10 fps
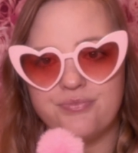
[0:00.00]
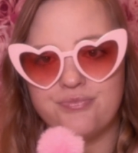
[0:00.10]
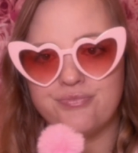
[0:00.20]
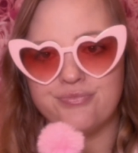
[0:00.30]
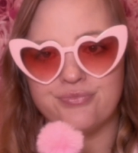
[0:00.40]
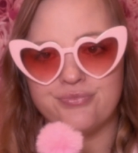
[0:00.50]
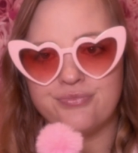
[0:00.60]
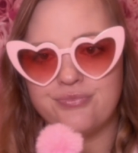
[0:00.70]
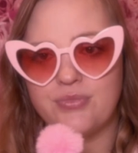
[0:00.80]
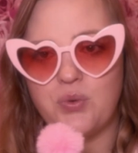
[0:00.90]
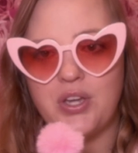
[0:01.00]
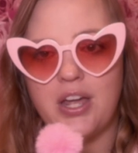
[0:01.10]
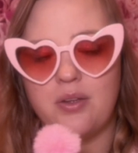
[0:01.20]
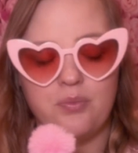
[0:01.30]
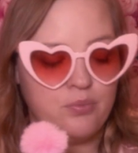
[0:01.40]

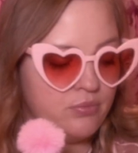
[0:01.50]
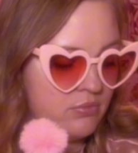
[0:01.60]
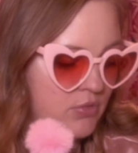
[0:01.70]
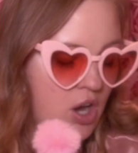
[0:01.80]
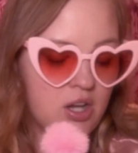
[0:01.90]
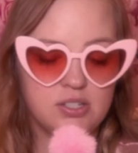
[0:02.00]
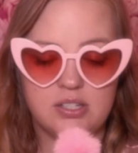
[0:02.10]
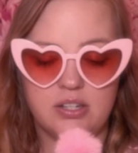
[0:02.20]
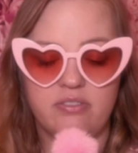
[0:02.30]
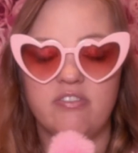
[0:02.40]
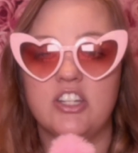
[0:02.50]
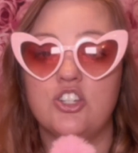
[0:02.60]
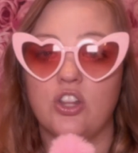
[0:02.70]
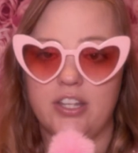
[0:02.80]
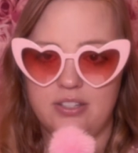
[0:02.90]
got a constant
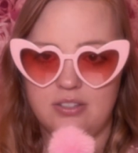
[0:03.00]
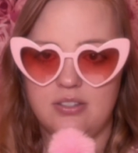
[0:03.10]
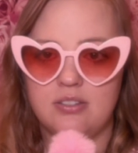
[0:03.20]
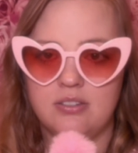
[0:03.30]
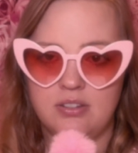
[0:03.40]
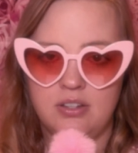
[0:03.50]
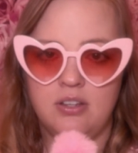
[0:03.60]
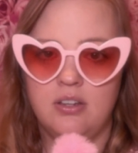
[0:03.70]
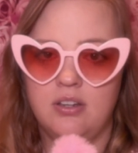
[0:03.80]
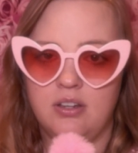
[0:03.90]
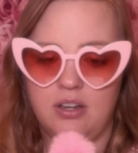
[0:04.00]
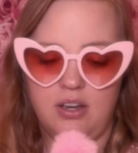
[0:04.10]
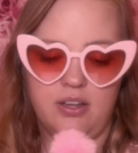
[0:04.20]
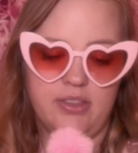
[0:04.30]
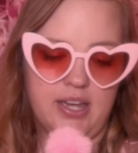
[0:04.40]
vigilance
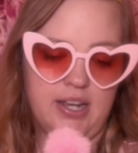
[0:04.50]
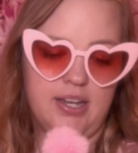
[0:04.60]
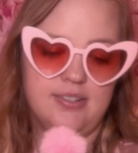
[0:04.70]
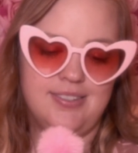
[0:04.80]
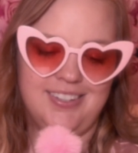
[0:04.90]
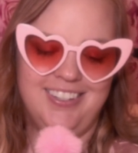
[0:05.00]
on that ass